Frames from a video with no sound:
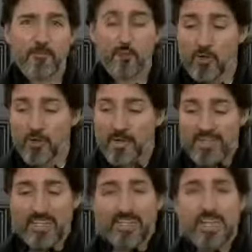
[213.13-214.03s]
We're going to
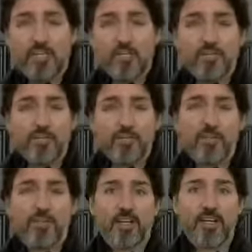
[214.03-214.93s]
continue to do
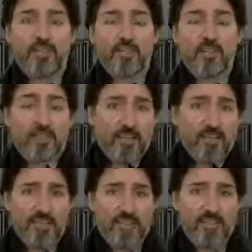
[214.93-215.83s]
the kinds of things that
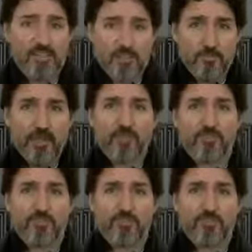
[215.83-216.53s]
Canadians expect us